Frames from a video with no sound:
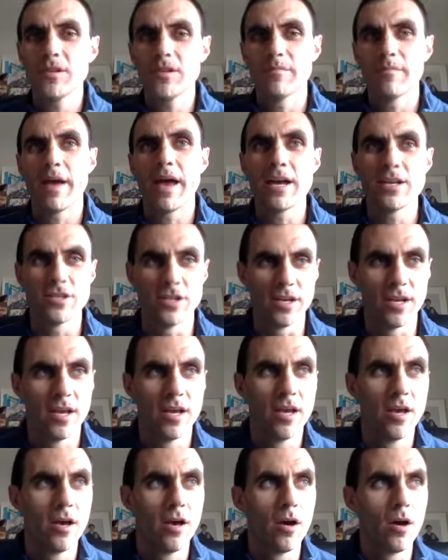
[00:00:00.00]
imagine,
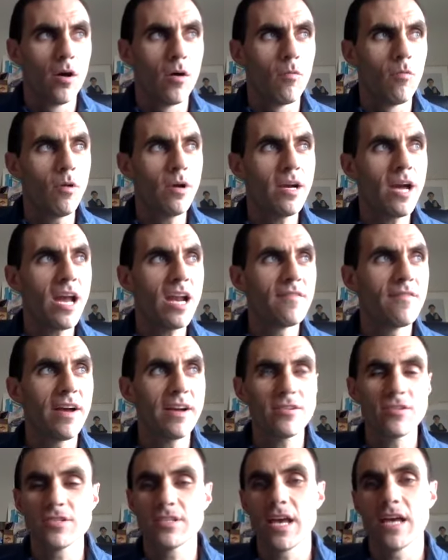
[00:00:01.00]
what kind of
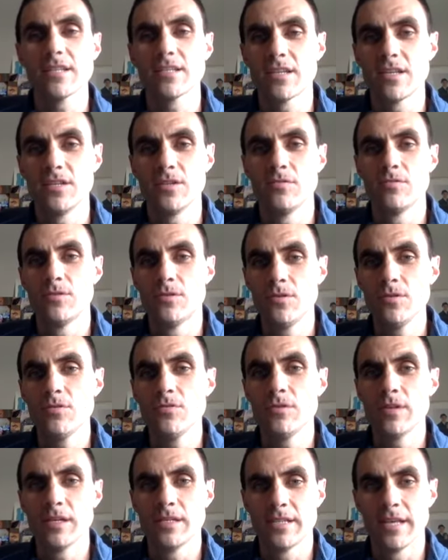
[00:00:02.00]
exercise can you do
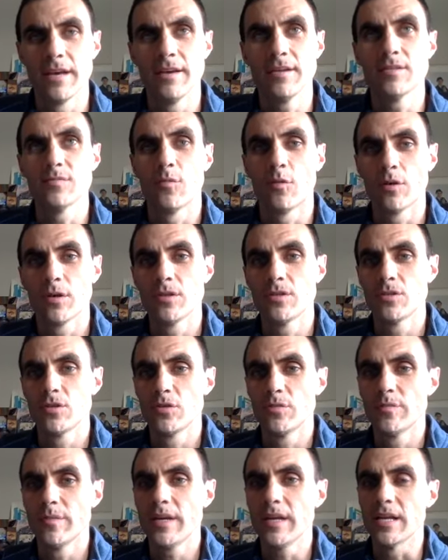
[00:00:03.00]
that takes more than 2
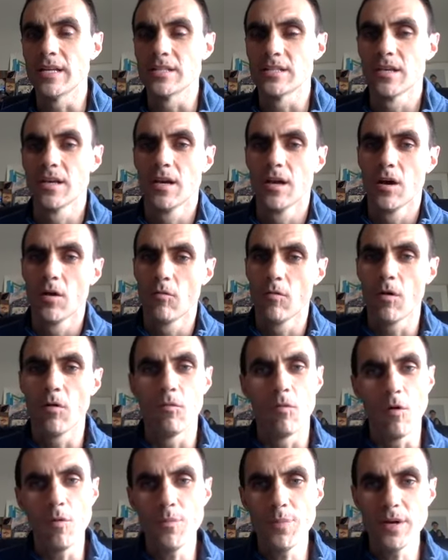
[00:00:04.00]
minutes? Well, it
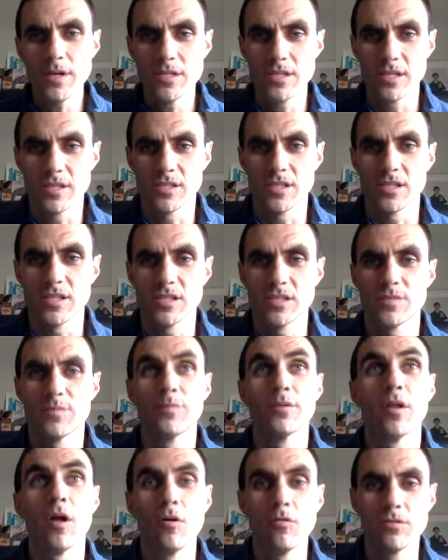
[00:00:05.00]
won't be as
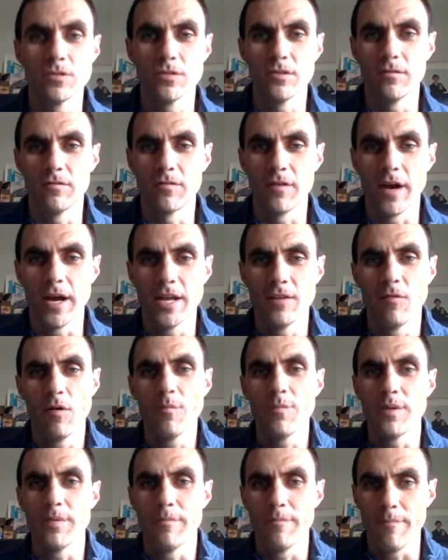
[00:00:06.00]
explosive, right? It won't
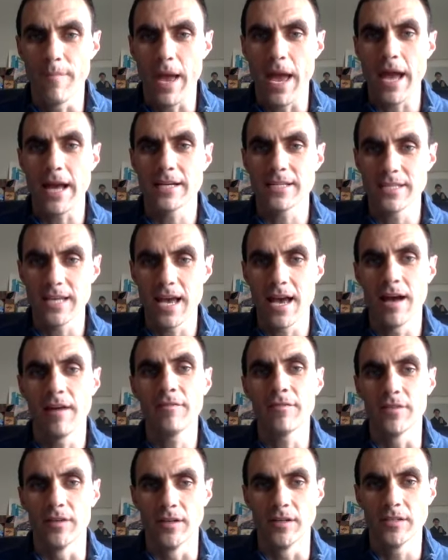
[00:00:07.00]
be max
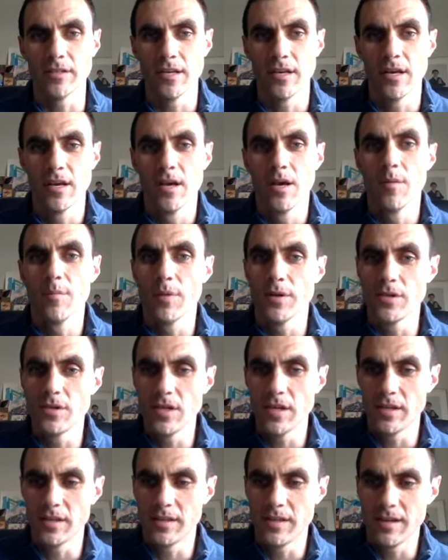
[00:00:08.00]
effort, but
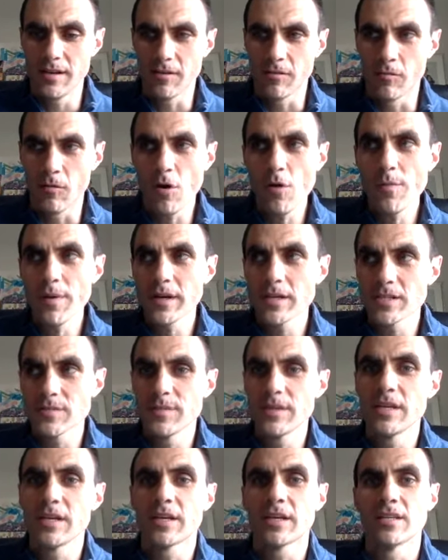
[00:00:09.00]
aerobic is going to
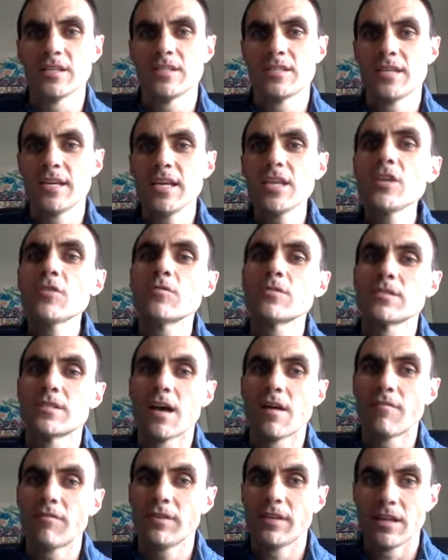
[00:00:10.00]
be a continuous
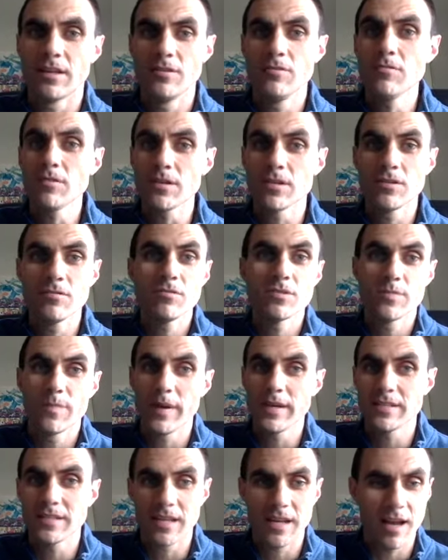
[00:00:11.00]
effort that you can use
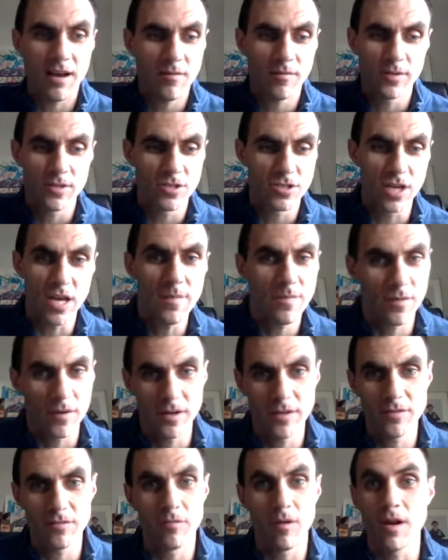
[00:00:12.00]
based on how much shape you're
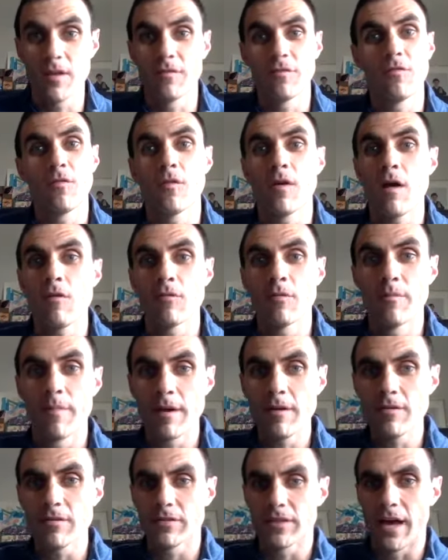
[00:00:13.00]
in to run a 4-hour
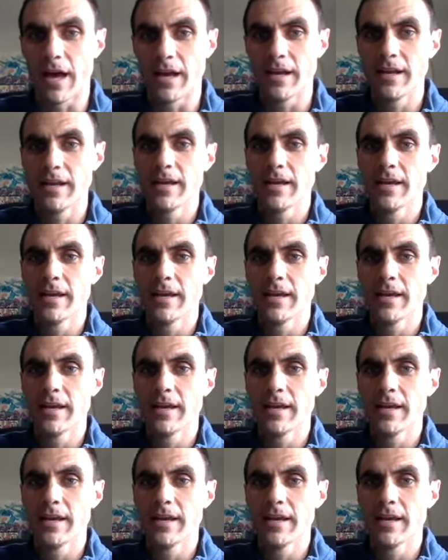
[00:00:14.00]
marathon.